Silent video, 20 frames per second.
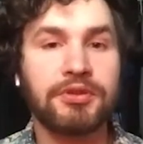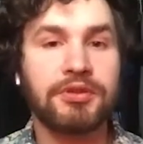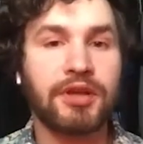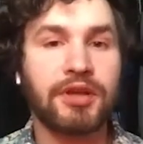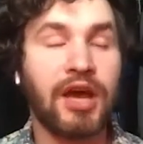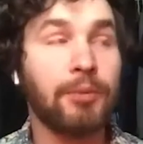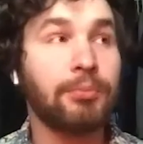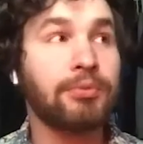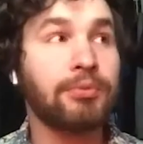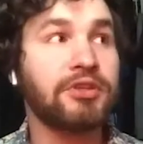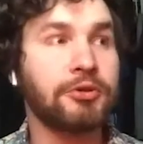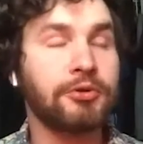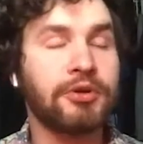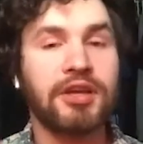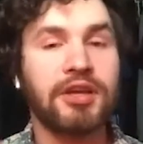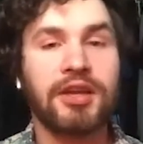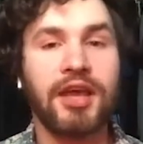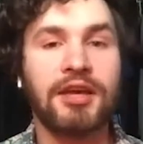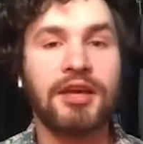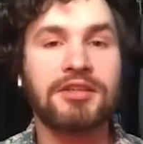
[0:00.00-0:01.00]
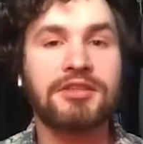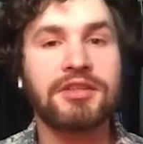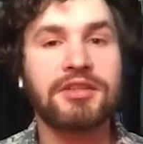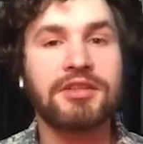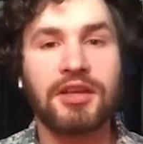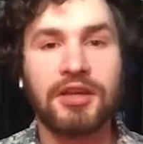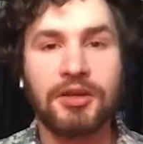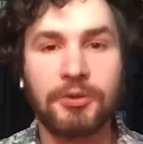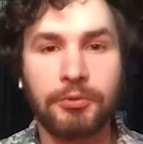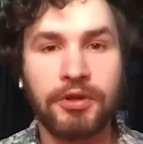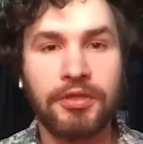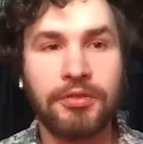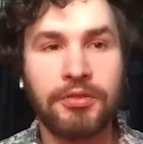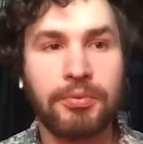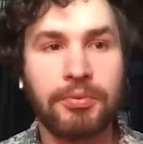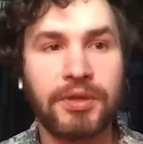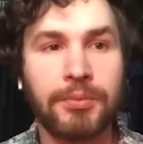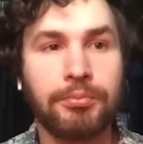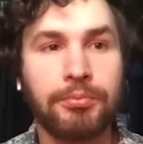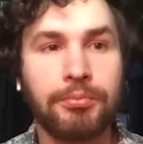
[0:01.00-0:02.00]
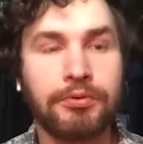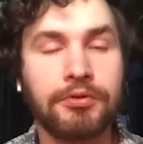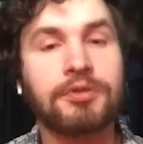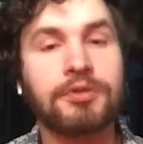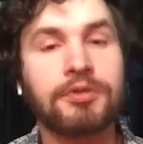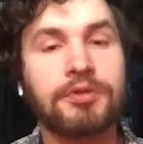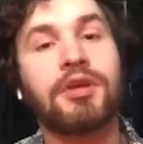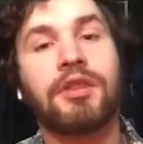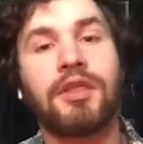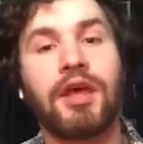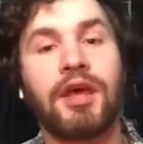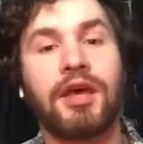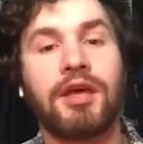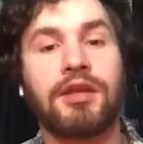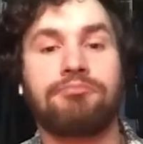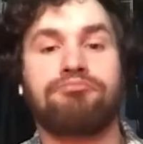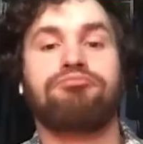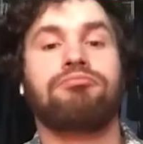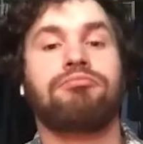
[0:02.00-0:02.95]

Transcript: helping you connect with people that